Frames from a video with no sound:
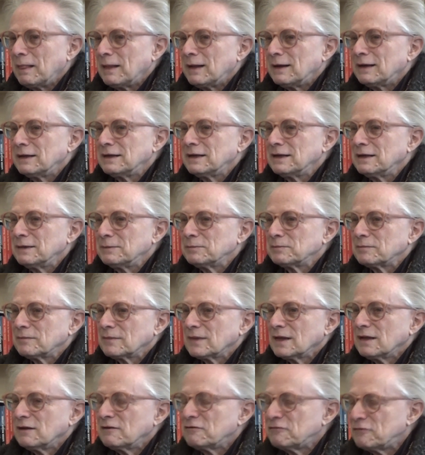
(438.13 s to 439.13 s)
And
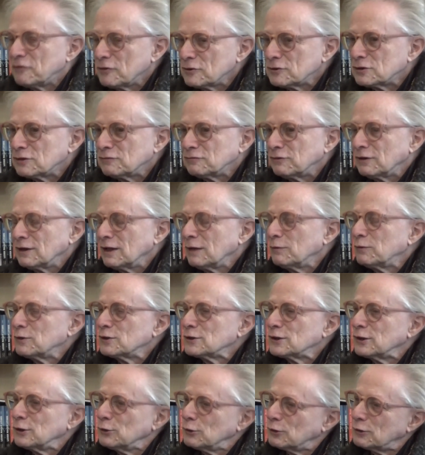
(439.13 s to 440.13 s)
first of all, I
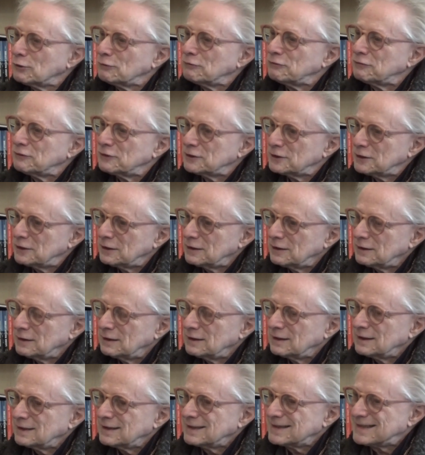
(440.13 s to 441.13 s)
was looking for
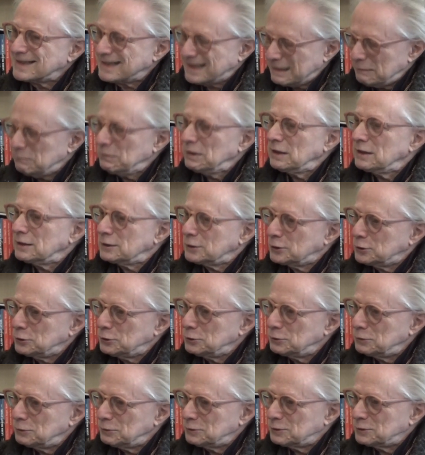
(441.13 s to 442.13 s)
similar
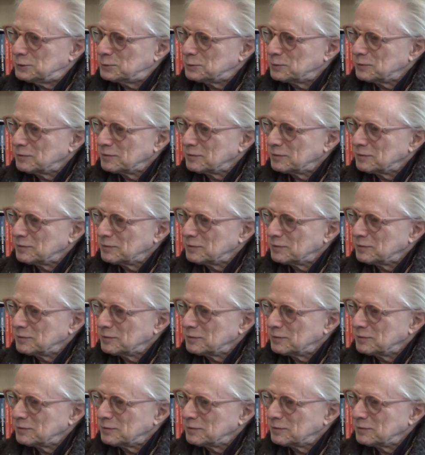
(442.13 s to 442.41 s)
shoes,